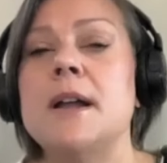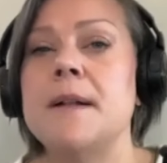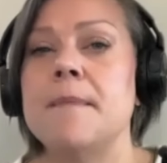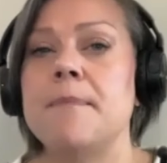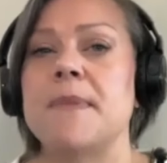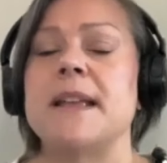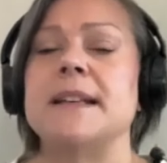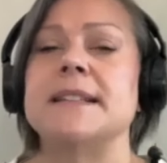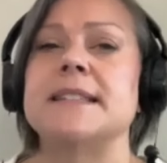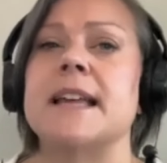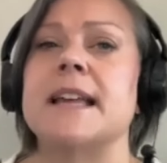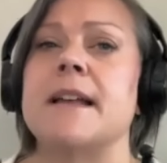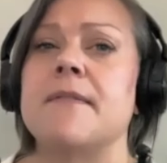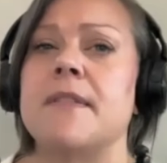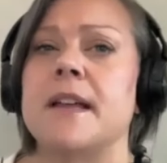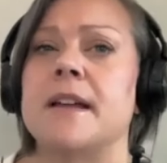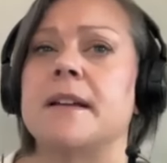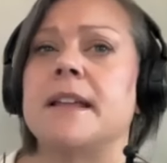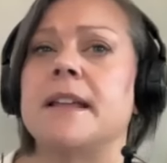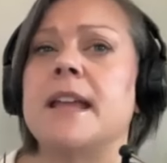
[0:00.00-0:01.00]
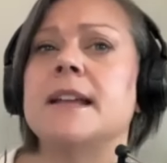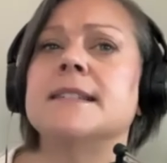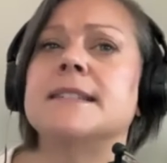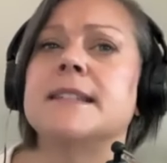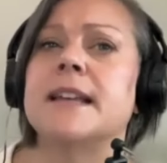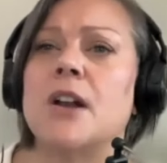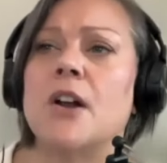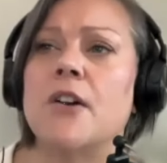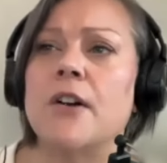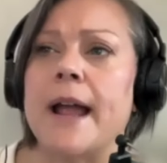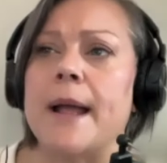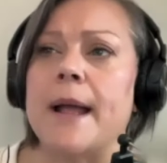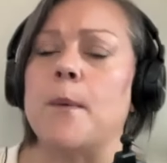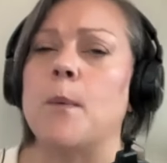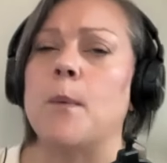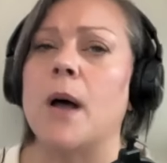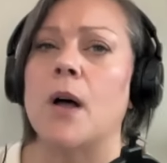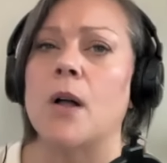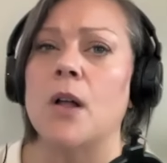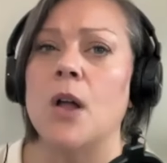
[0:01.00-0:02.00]
he said, the king said, All right,
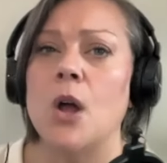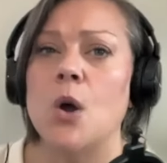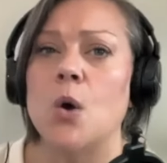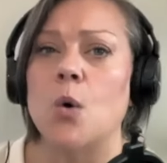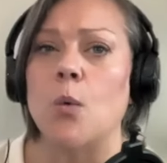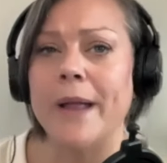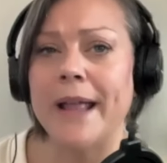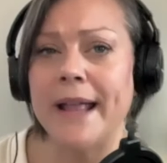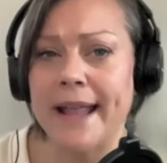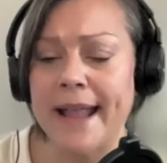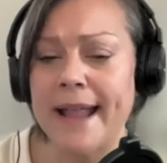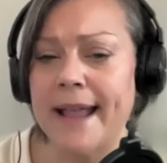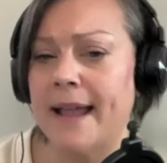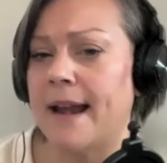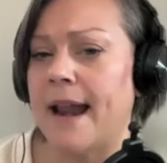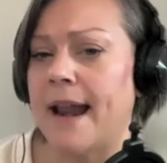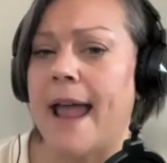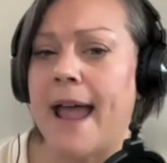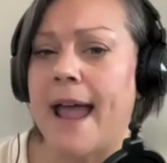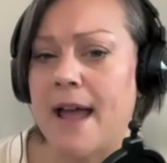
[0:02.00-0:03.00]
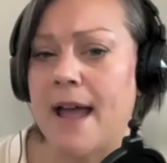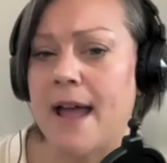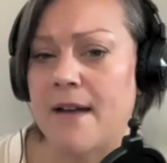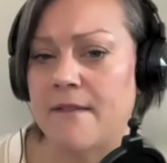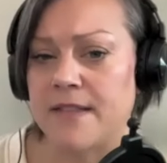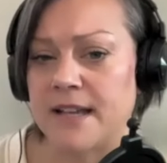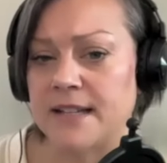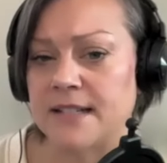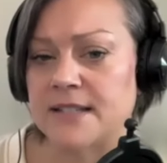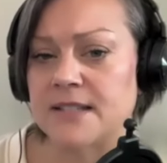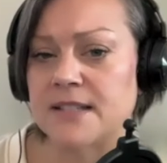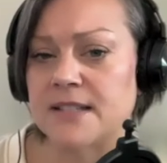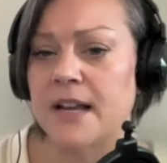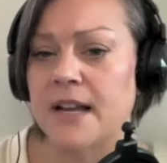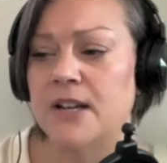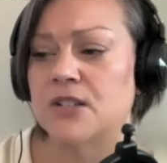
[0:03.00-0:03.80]
well, we can't have this.